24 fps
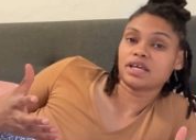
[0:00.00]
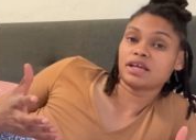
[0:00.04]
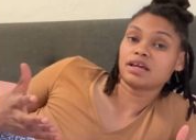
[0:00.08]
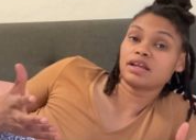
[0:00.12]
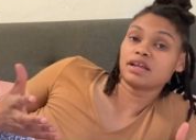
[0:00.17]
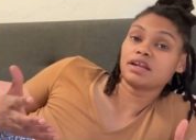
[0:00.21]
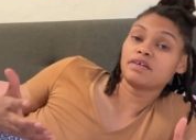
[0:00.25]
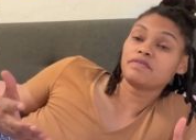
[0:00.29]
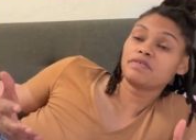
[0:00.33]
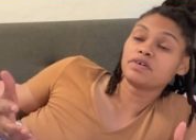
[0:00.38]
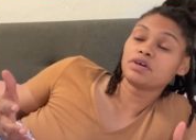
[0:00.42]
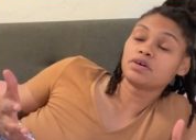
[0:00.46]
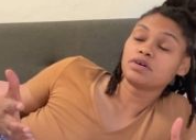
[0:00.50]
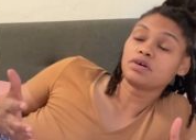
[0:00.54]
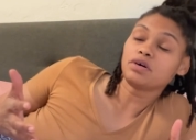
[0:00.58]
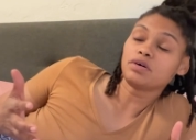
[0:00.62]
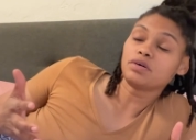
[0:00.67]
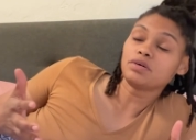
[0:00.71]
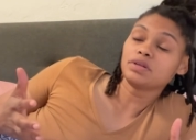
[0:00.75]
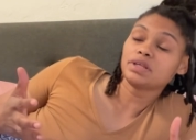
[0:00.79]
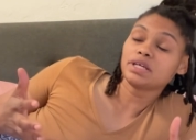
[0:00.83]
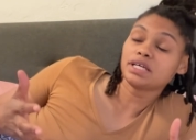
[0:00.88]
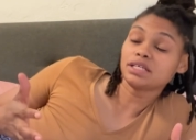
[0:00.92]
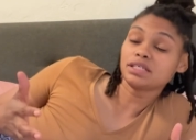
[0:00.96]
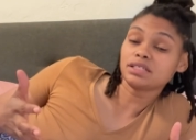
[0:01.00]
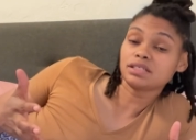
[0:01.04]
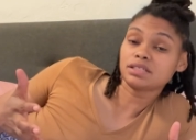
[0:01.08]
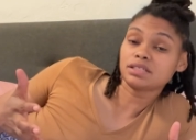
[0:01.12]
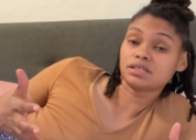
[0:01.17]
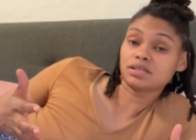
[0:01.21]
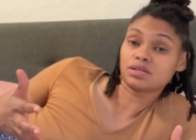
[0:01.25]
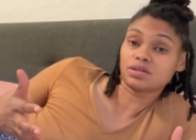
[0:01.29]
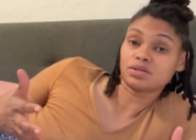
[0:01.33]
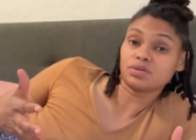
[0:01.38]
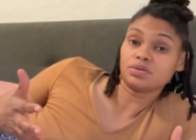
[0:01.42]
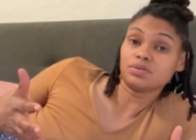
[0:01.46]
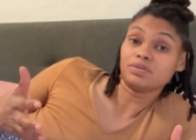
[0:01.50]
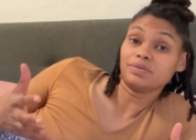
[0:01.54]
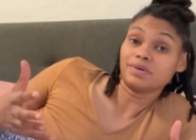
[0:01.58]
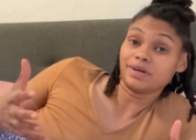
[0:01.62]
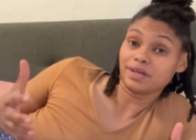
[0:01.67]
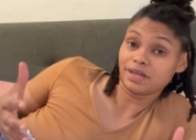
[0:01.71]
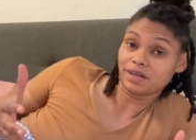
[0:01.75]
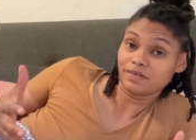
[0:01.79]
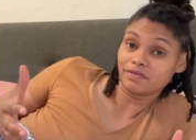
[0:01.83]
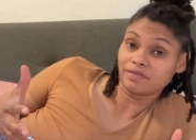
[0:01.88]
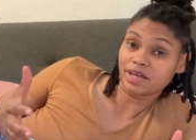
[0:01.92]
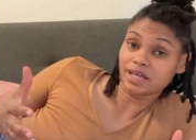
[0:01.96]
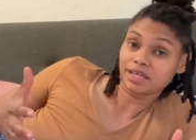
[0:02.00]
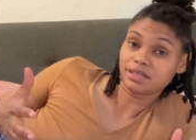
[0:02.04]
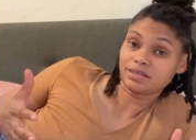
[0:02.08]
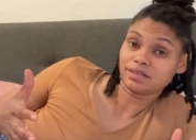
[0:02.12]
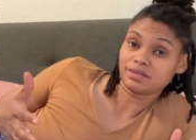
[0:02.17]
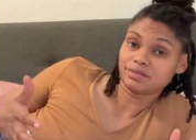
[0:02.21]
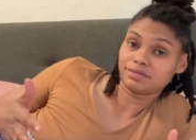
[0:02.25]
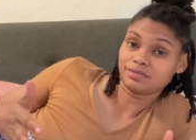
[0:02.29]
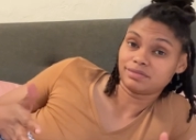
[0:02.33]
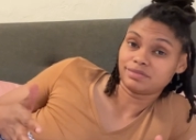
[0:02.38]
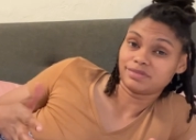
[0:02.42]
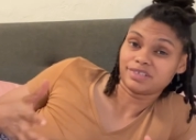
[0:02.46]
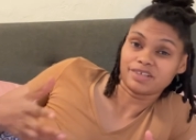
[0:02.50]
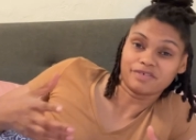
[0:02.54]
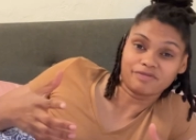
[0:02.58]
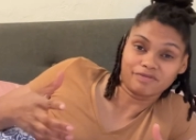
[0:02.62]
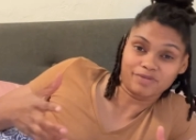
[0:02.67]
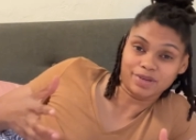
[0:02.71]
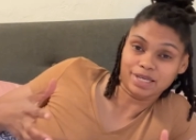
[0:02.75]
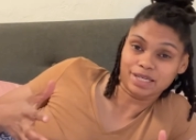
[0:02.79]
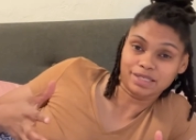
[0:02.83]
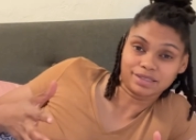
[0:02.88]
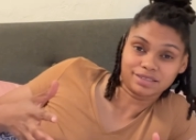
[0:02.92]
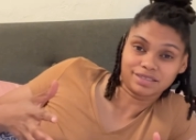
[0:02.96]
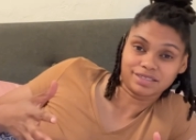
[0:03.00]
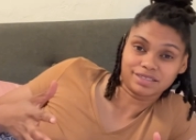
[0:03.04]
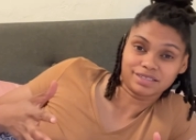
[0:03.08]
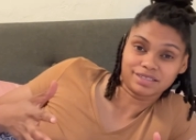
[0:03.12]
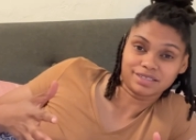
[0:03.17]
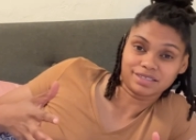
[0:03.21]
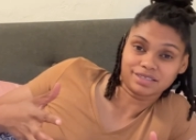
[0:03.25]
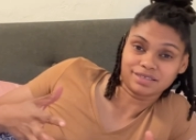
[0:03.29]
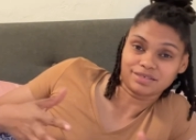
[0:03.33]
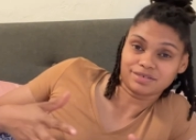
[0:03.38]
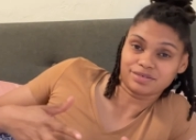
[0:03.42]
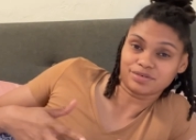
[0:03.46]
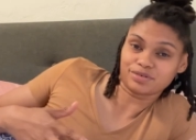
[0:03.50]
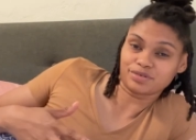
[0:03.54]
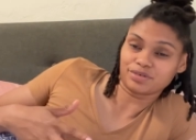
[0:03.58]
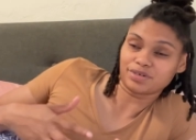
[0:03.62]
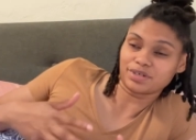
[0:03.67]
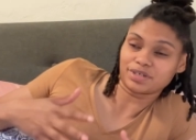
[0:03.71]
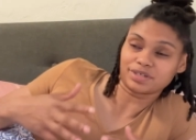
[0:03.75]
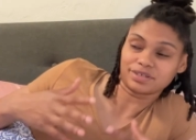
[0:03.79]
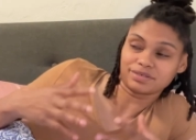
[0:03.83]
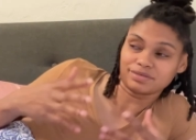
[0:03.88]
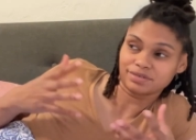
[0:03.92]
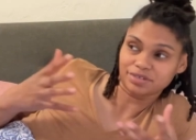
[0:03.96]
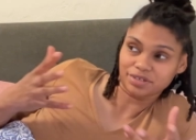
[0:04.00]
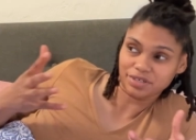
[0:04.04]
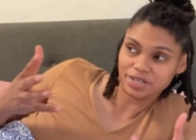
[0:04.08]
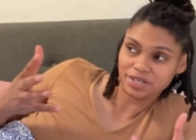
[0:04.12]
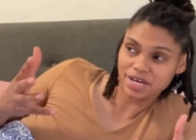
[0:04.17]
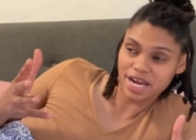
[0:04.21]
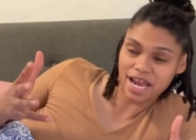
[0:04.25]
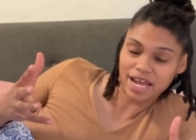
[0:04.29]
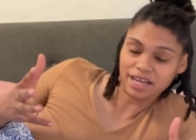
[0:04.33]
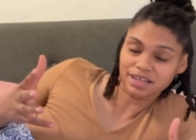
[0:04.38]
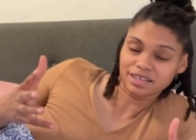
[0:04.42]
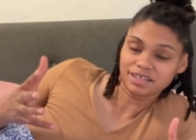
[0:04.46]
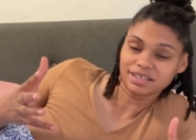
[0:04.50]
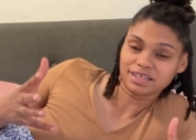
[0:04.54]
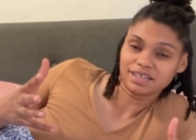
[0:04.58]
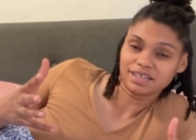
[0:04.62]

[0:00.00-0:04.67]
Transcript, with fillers: And if your goal is to innovate, invent, or create,